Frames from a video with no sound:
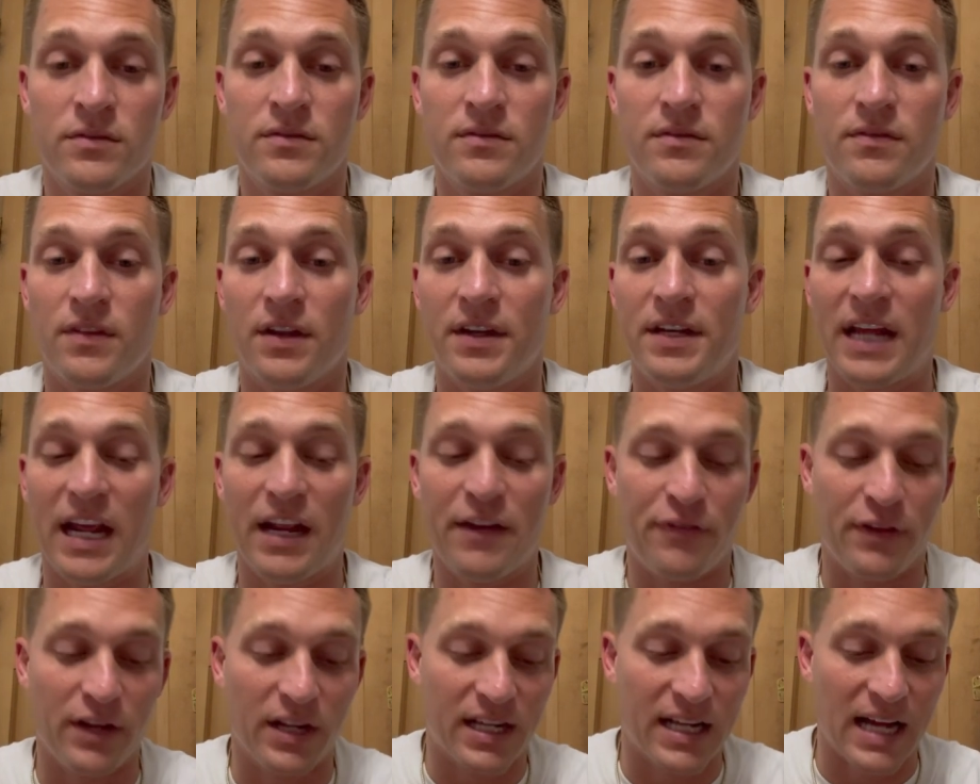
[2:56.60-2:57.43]
the day
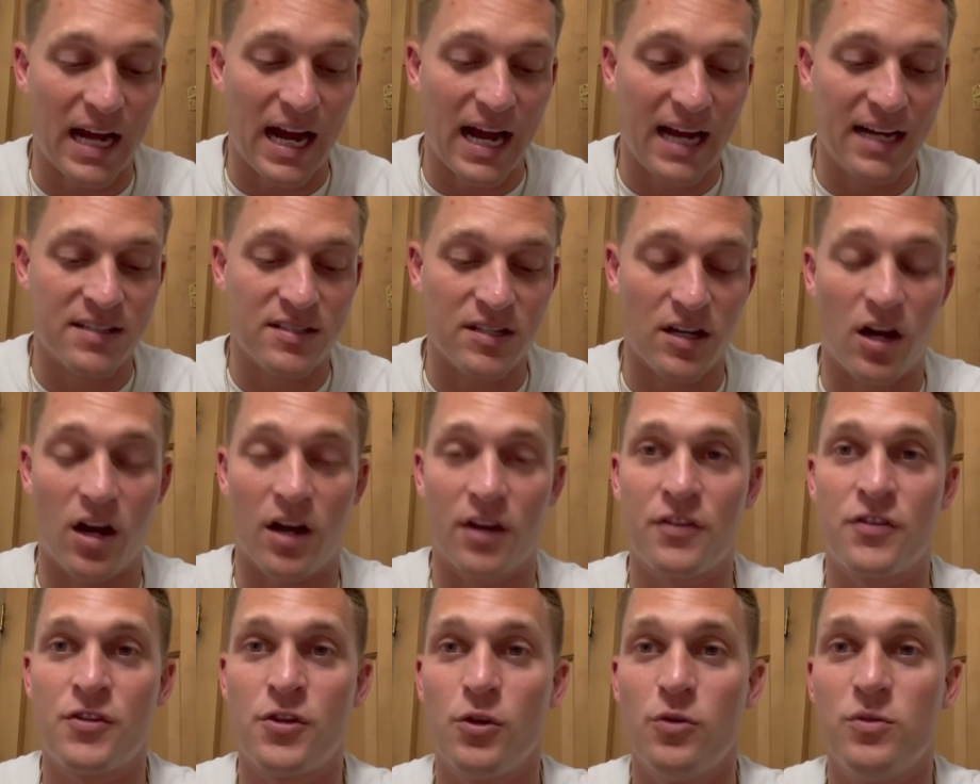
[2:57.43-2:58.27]
for you guys
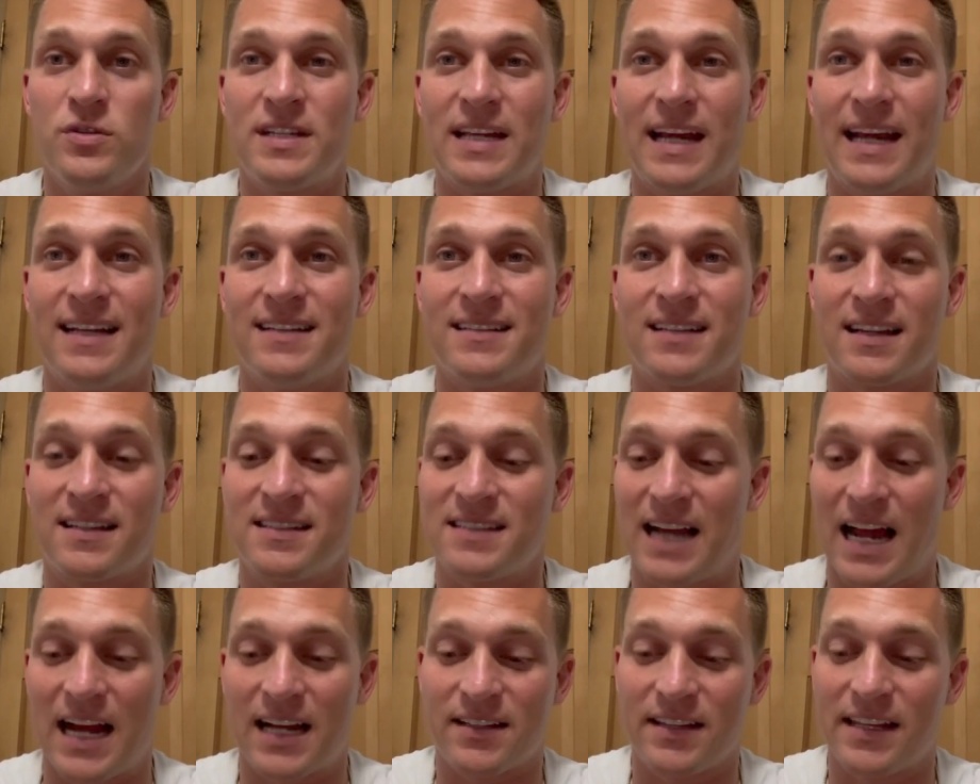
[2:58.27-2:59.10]
on Tuesday is
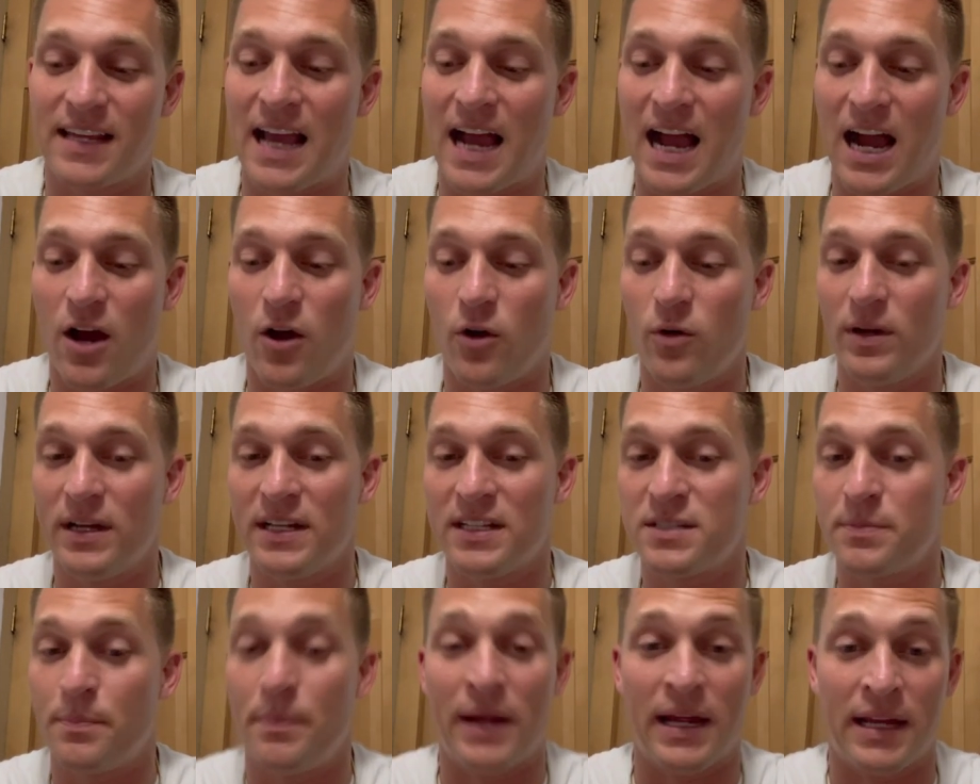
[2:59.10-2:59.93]
exactly how
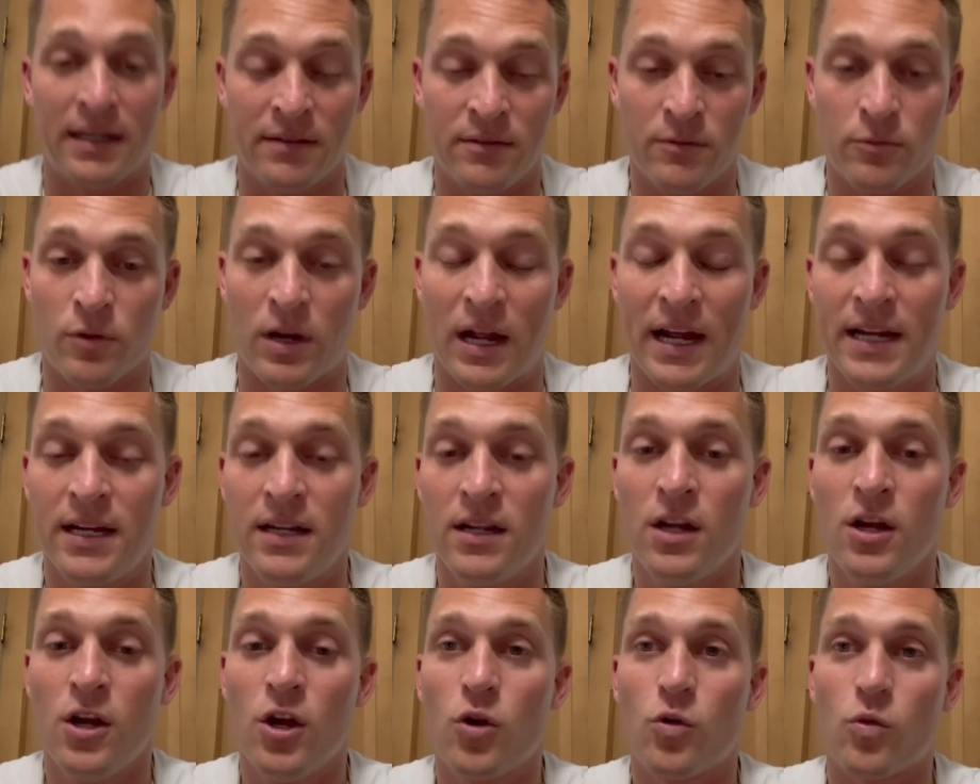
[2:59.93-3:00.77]
it's been, right?
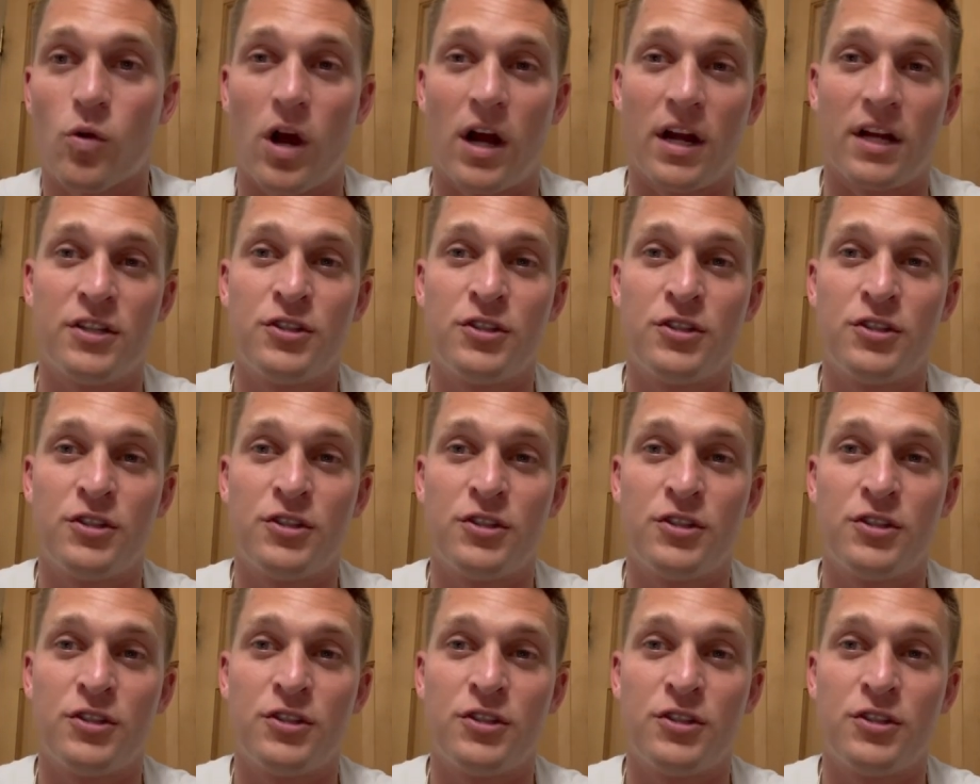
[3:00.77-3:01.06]
We're on a